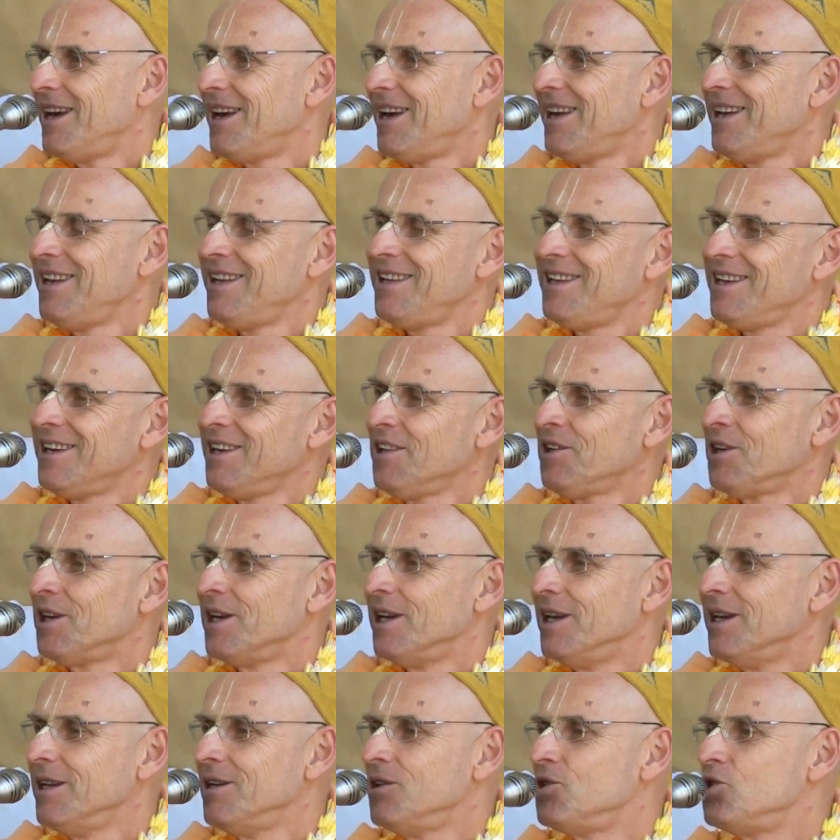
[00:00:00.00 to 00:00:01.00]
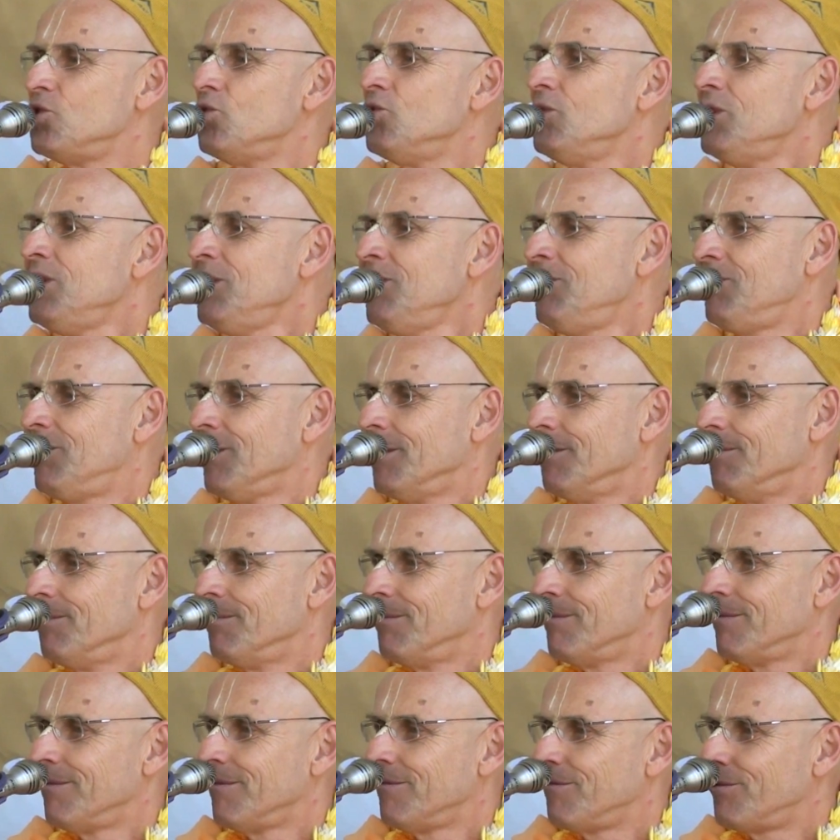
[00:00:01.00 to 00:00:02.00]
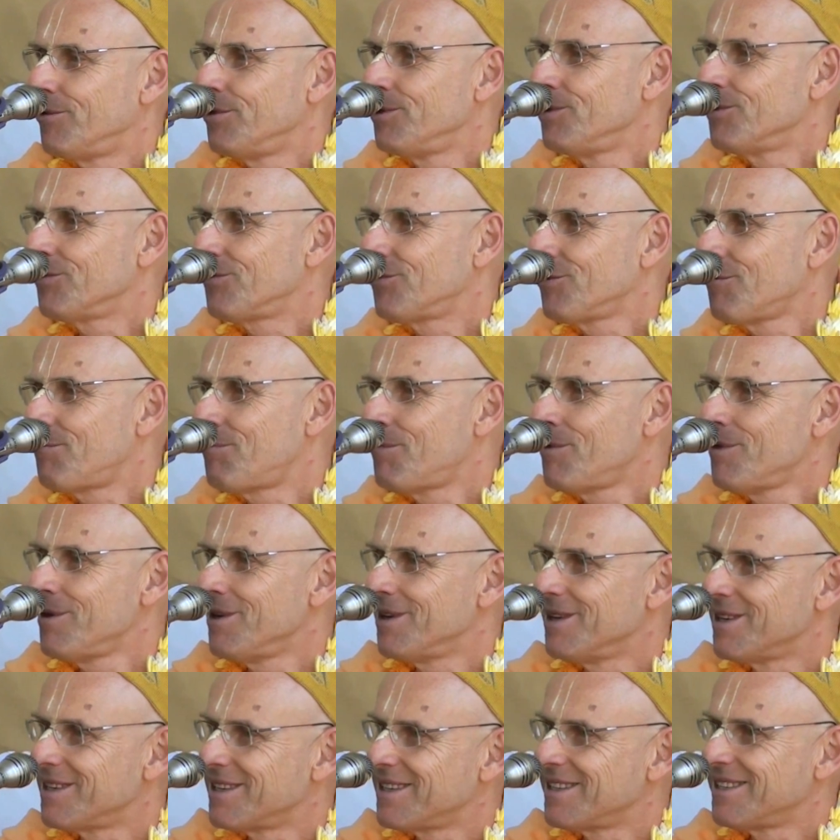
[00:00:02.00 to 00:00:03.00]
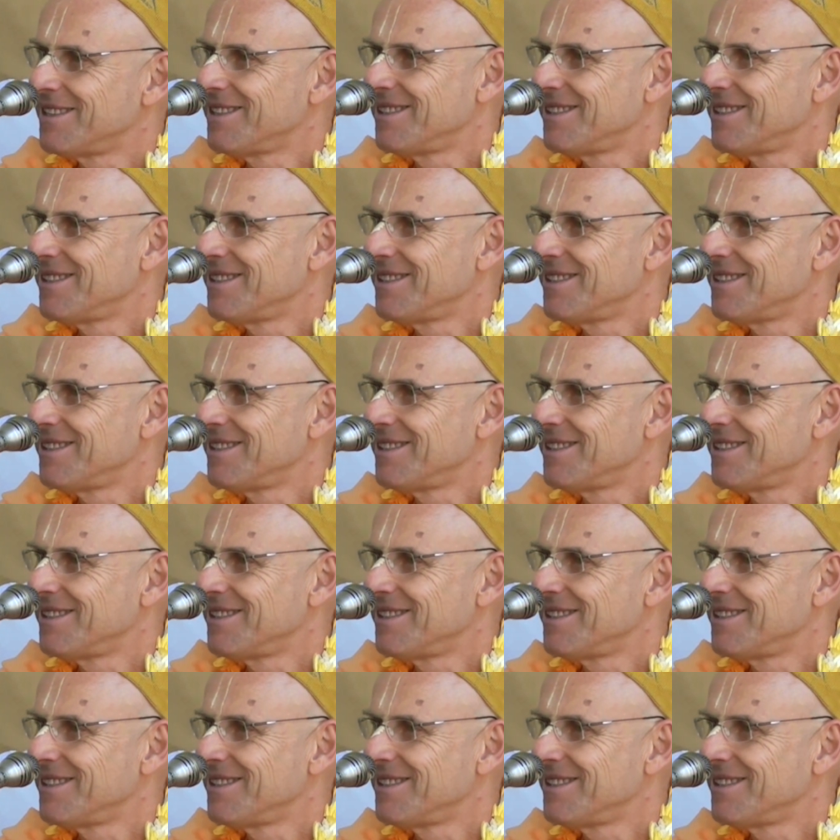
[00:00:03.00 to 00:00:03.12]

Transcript: And on the other hand, you need them for your support.